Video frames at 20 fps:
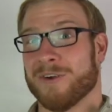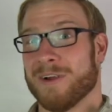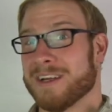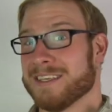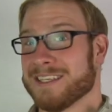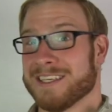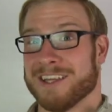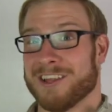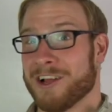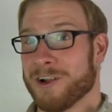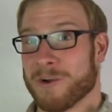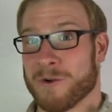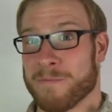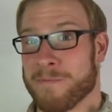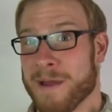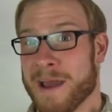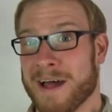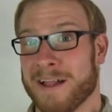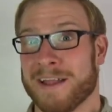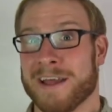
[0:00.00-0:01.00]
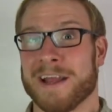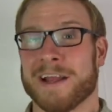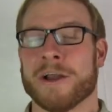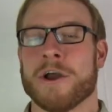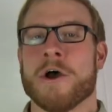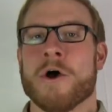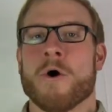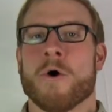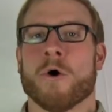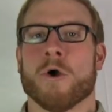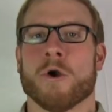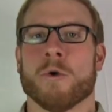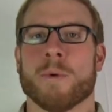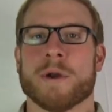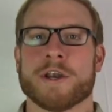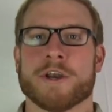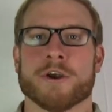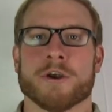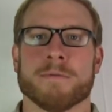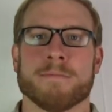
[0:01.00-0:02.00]
crazy like rappelling, or
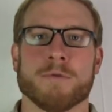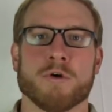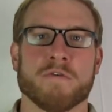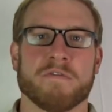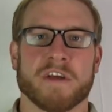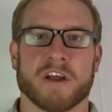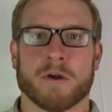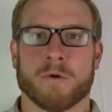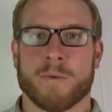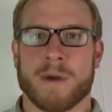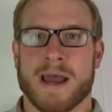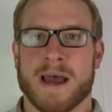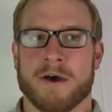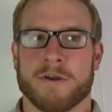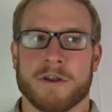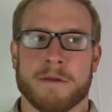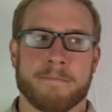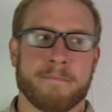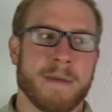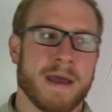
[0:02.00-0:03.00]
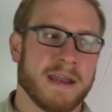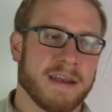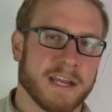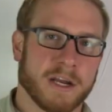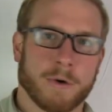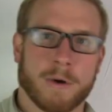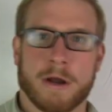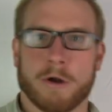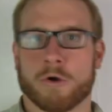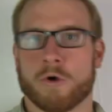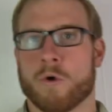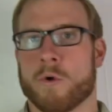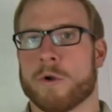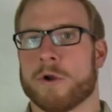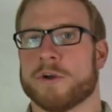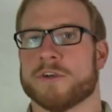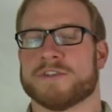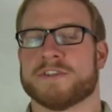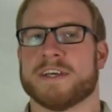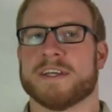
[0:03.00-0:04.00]
when you're moving around and bending around
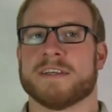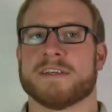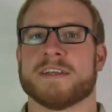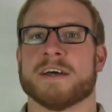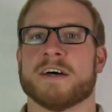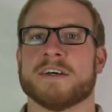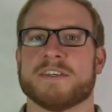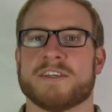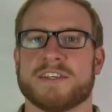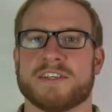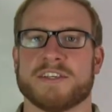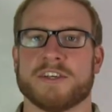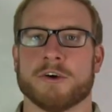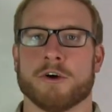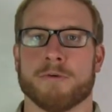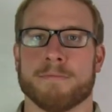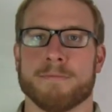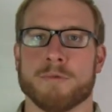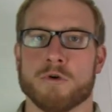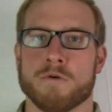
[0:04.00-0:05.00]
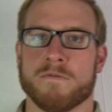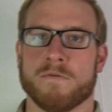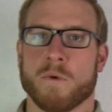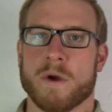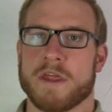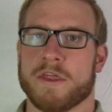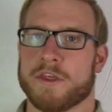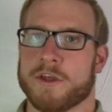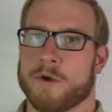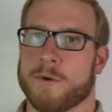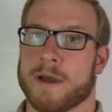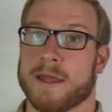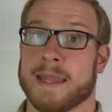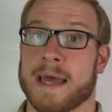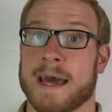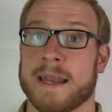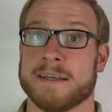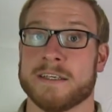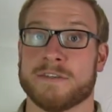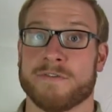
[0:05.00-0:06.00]
corners. It does still move with you, and
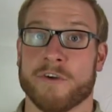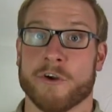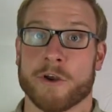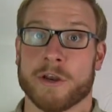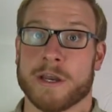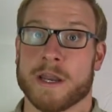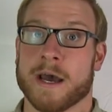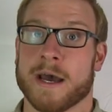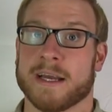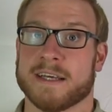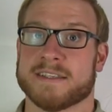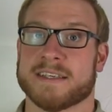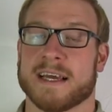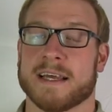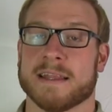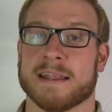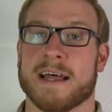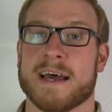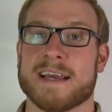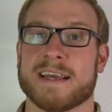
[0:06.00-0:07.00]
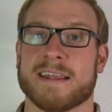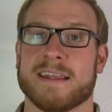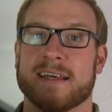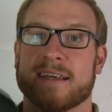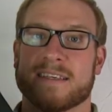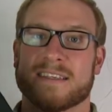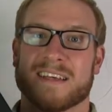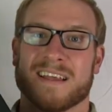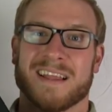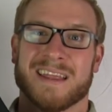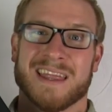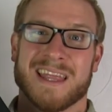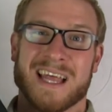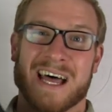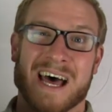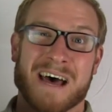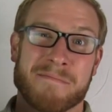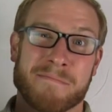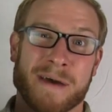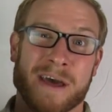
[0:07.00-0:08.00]
that is very nice. I like this a
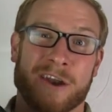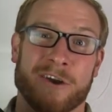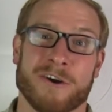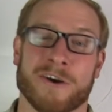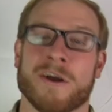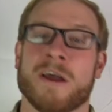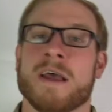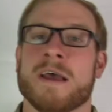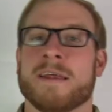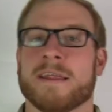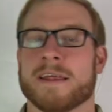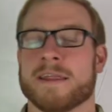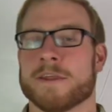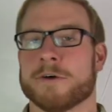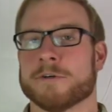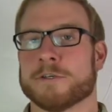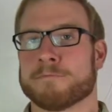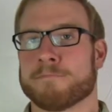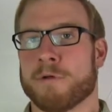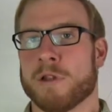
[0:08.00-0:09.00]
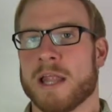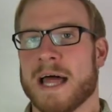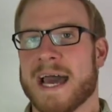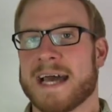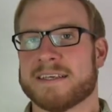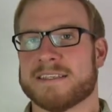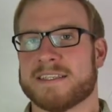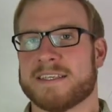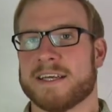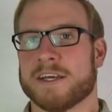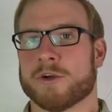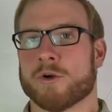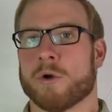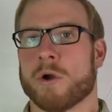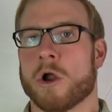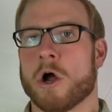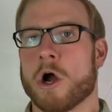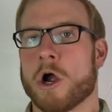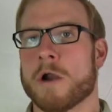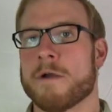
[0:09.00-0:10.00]
lot better than those plastic
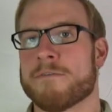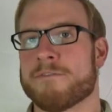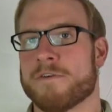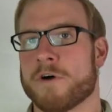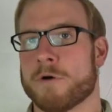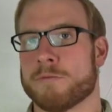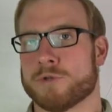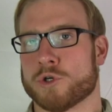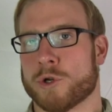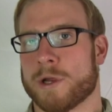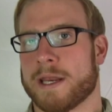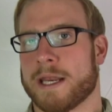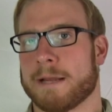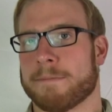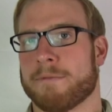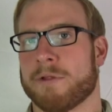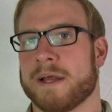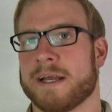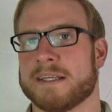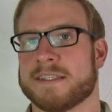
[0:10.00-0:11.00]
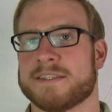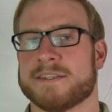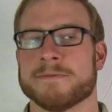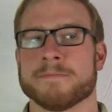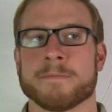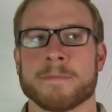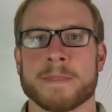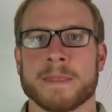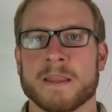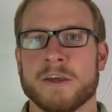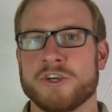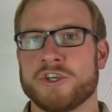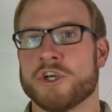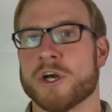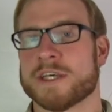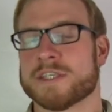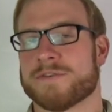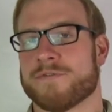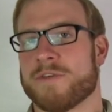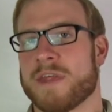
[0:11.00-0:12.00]
or hard foam training plates
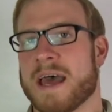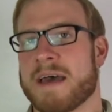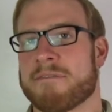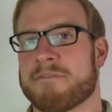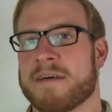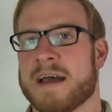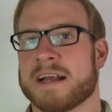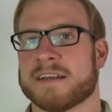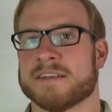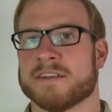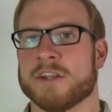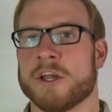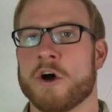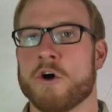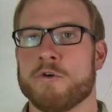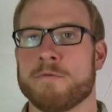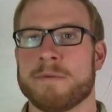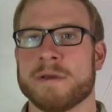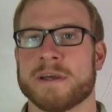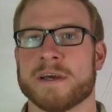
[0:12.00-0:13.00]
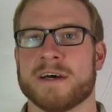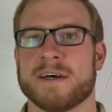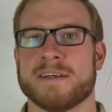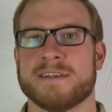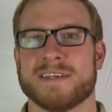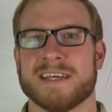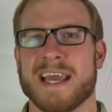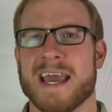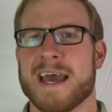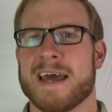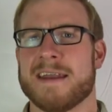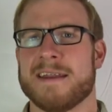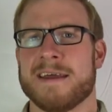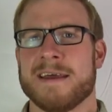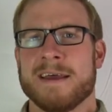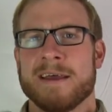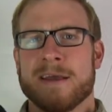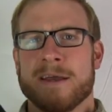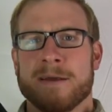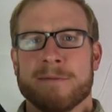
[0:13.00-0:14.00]
just for that fact alone, because
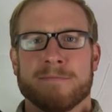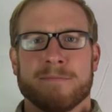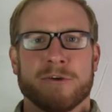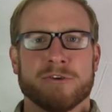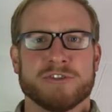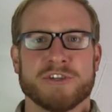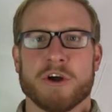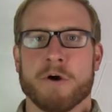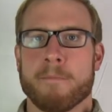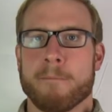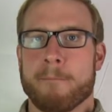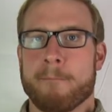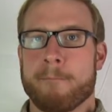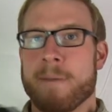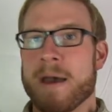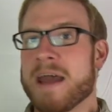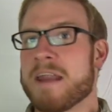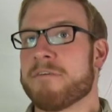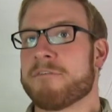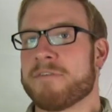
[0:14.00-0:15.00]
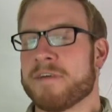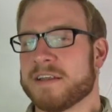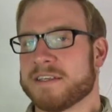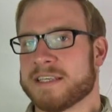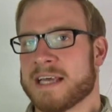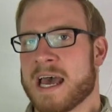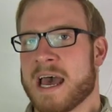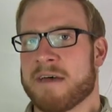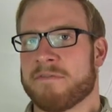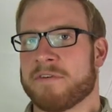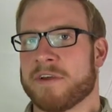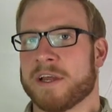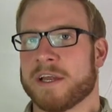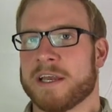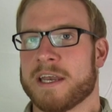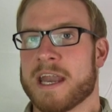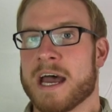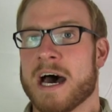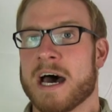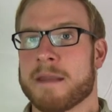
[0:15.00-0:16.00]
again, there's no benefit to
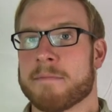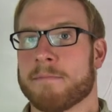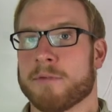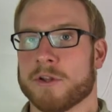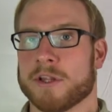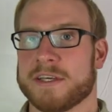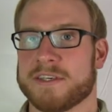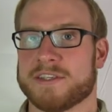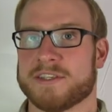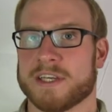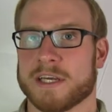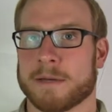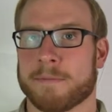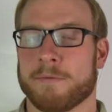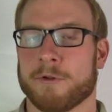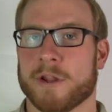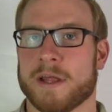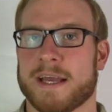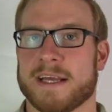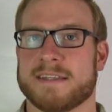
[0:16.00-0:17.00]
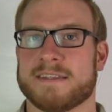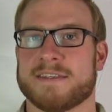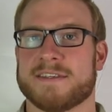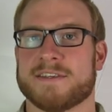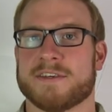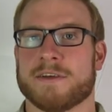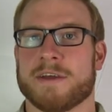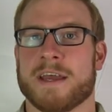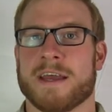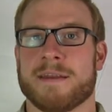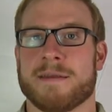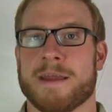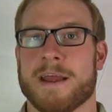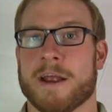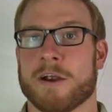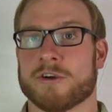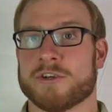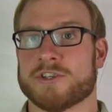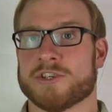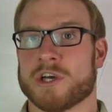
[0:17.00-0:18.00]
having non-ballistic plates in
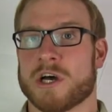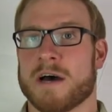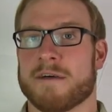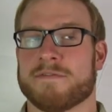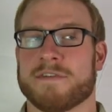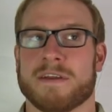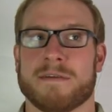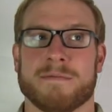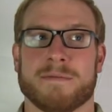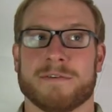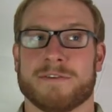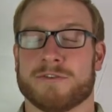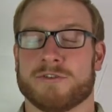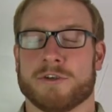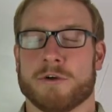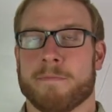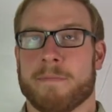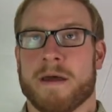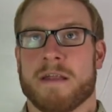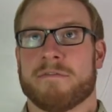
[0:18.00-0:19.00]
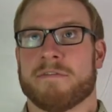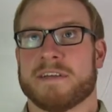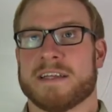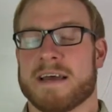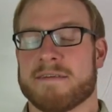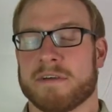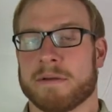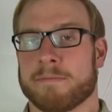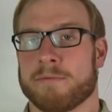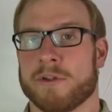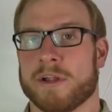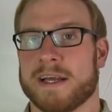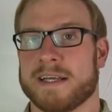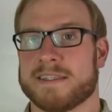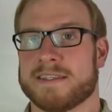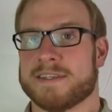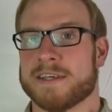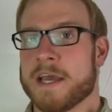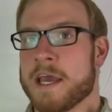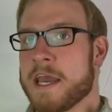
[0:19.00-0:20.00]
airsoft and there's no benefit to having
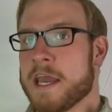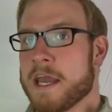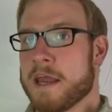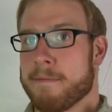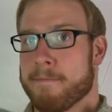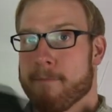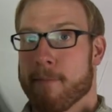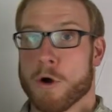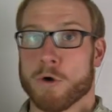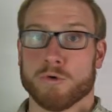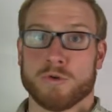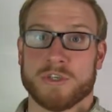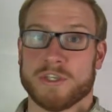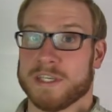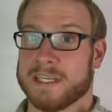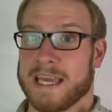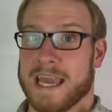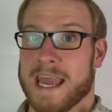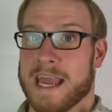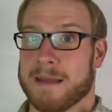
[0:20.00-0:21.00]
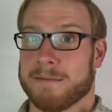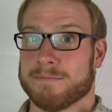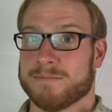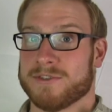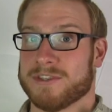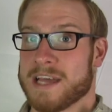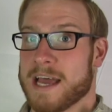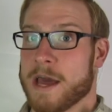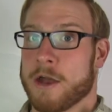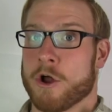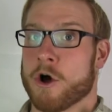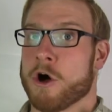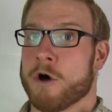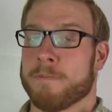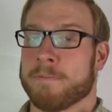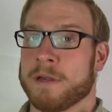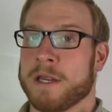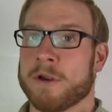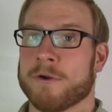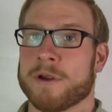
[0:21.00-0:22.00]
plates in most games at
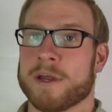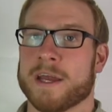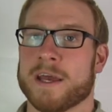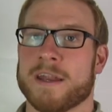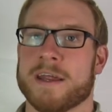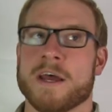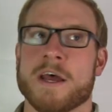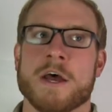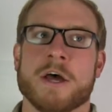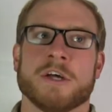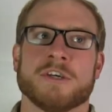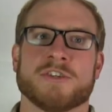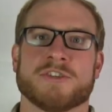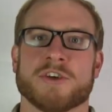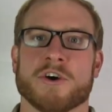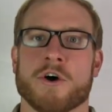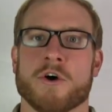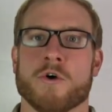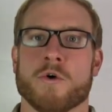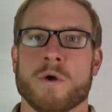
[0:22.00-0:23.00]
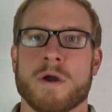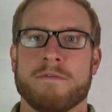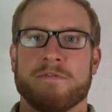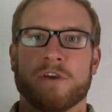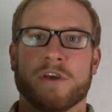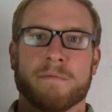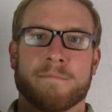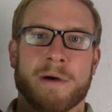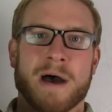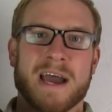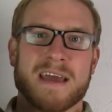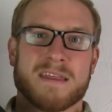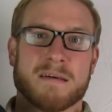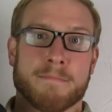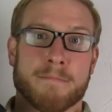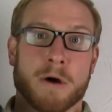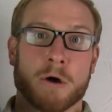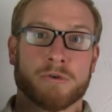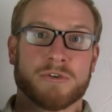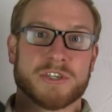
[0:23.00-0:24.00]
all period so if you can buy the
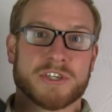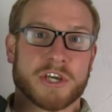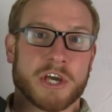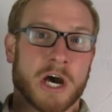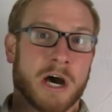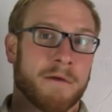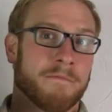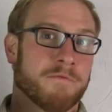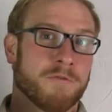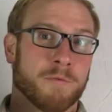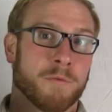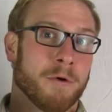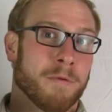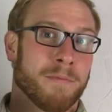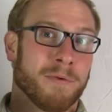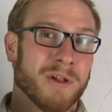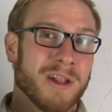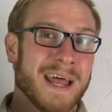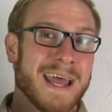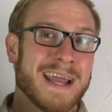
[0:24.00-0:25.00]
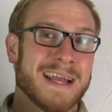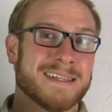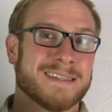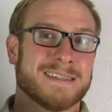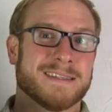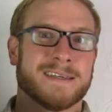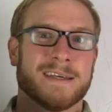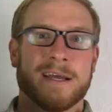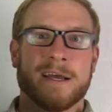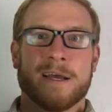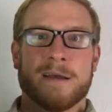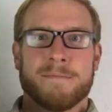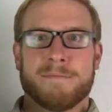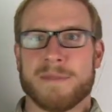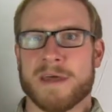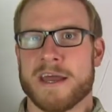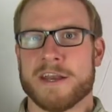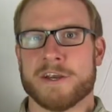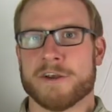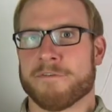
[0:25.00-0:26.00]
most comfortable plates
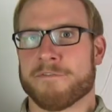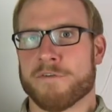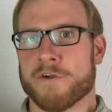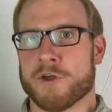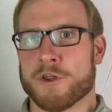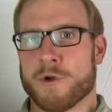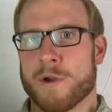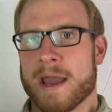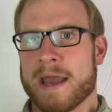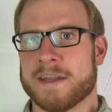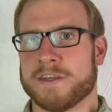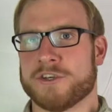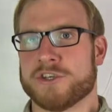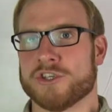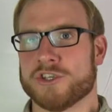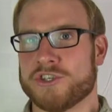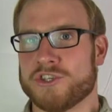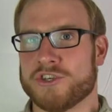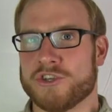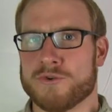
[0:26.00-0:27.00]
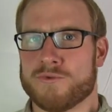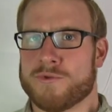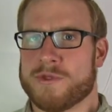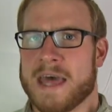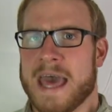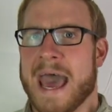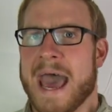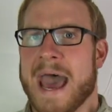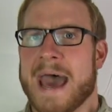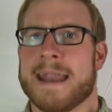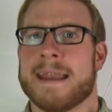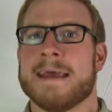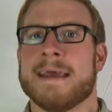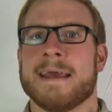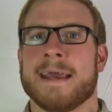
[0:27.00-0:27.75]
then you're further ahead to just do that